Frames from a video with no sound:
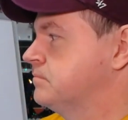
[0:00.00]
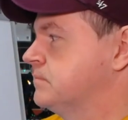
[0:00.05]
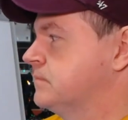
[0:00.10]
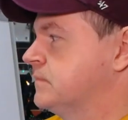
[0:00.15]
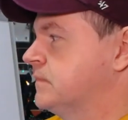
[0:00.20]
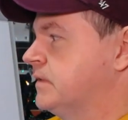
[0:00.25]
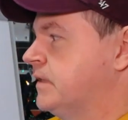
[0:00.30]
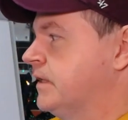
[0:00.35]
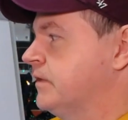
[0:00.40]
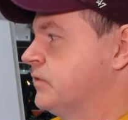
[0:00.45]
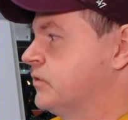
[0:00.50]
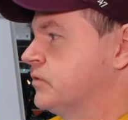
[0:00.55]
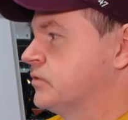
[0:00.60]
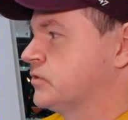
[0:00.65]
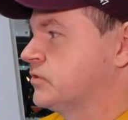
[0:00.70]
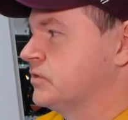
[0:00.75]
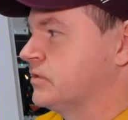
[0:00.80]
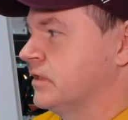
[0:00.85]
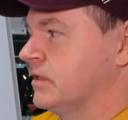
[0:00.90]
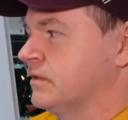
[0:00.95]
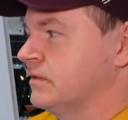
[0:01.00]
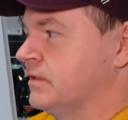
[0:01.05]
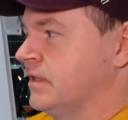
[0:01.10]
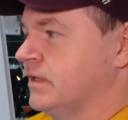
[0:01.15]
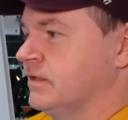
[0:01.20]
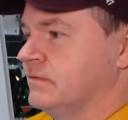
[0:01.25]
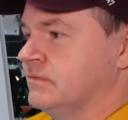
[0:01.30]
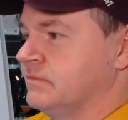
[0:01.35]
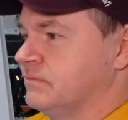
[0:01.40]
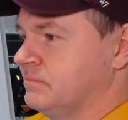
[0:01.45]

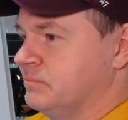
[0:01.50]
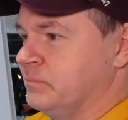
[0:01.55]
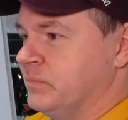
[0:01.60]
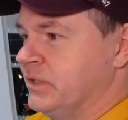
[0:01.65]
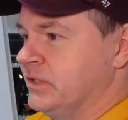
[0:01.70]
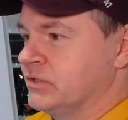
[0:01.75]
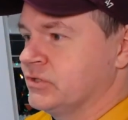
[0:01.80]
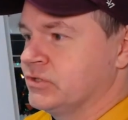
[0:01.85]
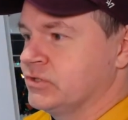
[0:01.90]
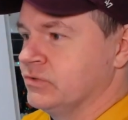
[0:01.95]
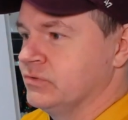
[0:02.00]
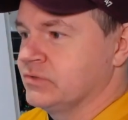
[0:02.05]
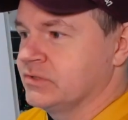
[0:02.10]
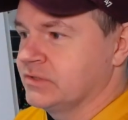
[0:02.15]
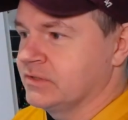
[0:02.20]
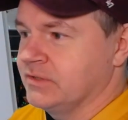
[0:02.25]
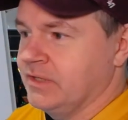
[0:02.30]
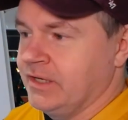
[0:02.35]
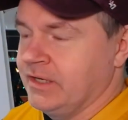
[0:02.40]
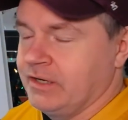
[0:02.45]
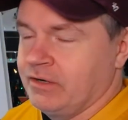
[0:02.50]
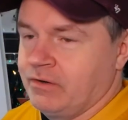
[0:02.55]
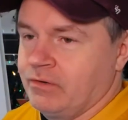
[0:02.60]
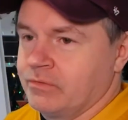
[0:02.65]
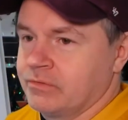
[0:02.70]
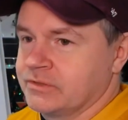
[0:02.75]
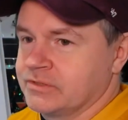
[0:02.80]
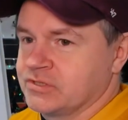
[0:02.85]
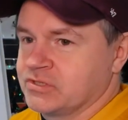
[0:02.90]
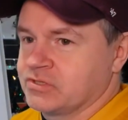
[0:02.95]
Then Mia shoots an
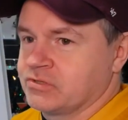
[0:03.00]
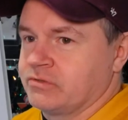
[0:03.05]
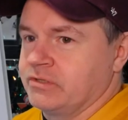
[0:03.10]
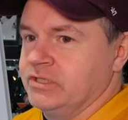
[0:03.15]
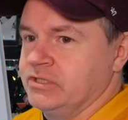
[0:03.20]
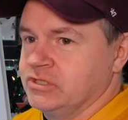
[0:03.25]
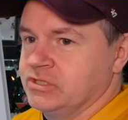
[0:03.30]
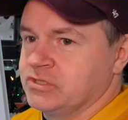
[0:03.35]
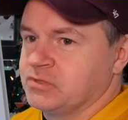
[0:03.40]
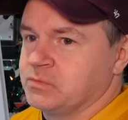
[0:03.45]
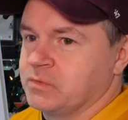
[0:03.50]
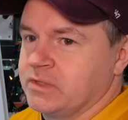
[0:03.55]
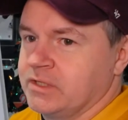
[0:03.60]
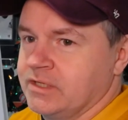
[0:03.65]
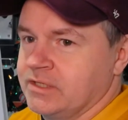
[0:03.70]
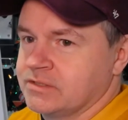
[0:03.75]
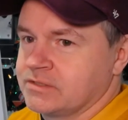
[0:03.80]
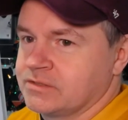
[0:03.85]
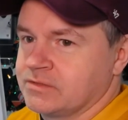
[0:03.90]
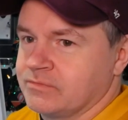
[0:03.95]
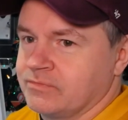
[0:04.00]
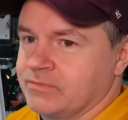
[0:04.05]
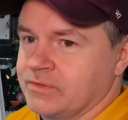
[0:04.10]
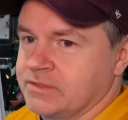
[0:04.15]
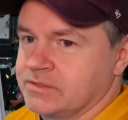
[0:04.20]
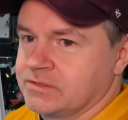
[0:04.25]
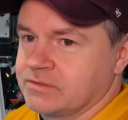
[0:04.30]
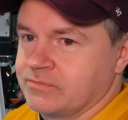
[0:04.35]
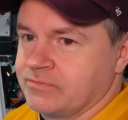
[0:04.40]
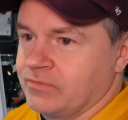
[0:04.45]
arrow that screeches when it hits the
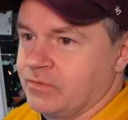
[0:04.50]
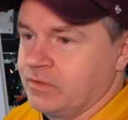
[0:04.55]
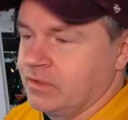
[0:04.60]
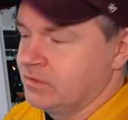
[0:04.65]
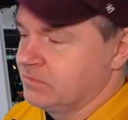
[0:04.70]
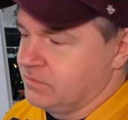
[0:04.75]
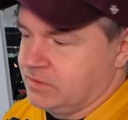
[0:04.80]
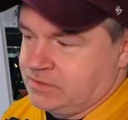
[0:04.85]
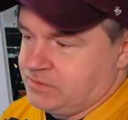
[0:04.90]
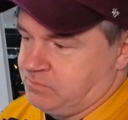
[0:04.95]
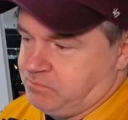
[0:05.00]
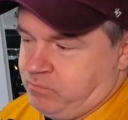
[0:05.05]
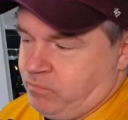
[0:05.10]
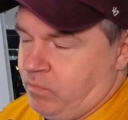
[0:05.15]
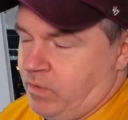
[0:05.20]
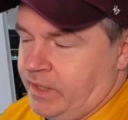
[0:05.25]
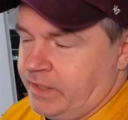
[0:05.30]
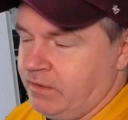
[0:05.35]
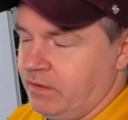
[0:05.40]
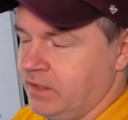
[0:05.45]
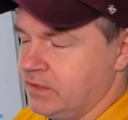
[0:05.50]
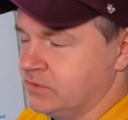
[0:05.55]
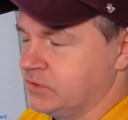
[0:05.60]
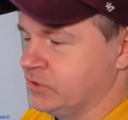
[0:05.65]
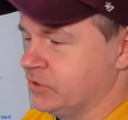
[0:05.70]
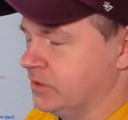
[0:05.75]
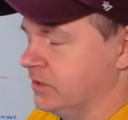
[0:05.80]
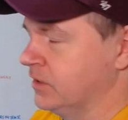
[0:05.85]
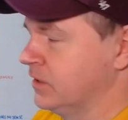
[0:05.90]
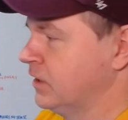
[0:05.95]
floor, because why not?
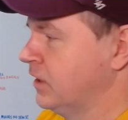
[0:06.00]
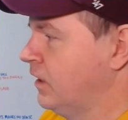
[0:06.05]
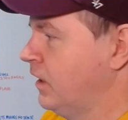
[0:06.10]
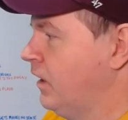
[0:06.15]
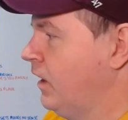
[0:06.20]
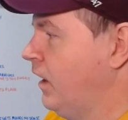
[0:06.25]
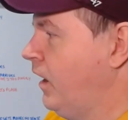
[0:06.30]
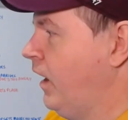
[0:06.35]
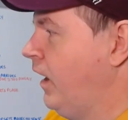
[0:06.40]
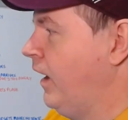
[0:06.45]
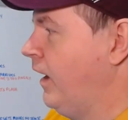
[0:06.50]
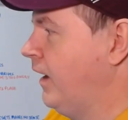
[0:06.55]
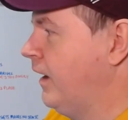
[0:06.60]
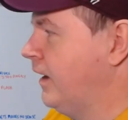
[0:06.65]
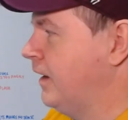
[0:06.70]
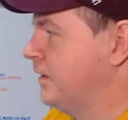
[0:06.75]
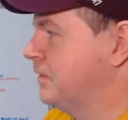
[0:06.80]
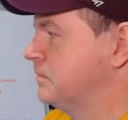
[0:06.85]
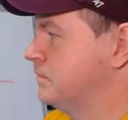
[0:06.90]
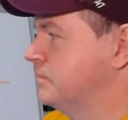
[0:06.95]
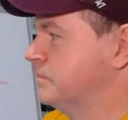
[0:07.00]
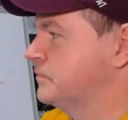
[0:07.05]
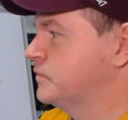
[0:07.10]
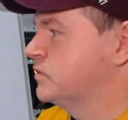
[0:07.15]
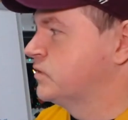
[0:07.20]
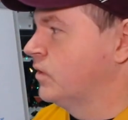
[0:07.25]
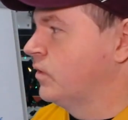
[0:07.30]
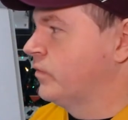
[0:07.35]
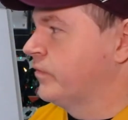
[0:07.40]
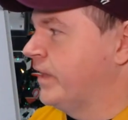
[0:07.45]
Sure.
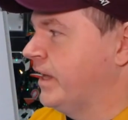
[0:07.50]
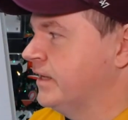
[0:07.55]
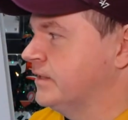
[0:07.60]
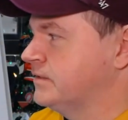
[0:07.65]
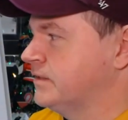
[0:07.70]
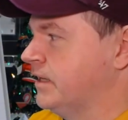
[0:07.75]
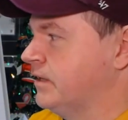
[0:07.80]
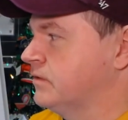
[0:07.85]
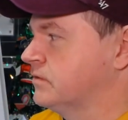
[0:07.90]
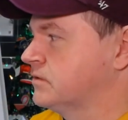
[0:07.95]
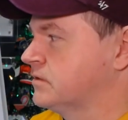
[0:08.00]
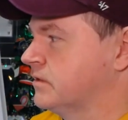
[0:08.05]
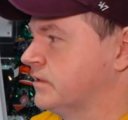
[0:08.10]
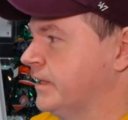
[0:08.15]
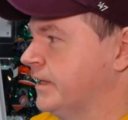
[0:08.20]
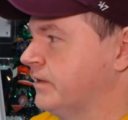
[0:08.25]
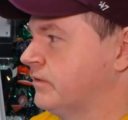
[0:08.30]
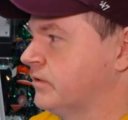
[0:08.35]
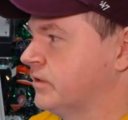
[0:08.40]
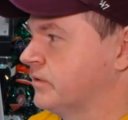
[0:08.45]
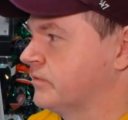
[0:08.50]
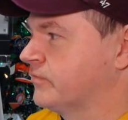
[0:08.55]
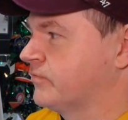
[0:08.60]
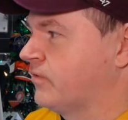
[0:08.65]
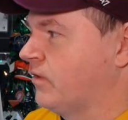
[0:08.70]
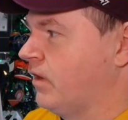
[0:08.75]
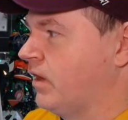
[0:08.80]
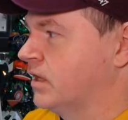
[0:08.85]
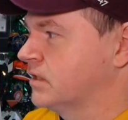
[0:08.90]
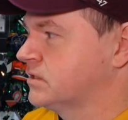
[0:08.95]
So that downs Allegra and
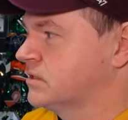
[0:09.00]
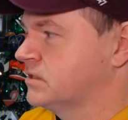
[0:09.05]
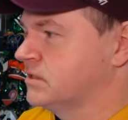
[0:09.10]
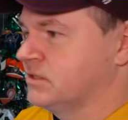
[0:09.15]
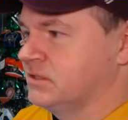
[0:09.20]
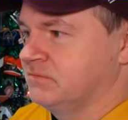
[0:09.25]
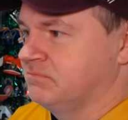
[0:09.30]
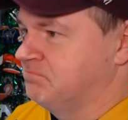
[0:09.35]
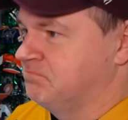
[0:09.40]
Frost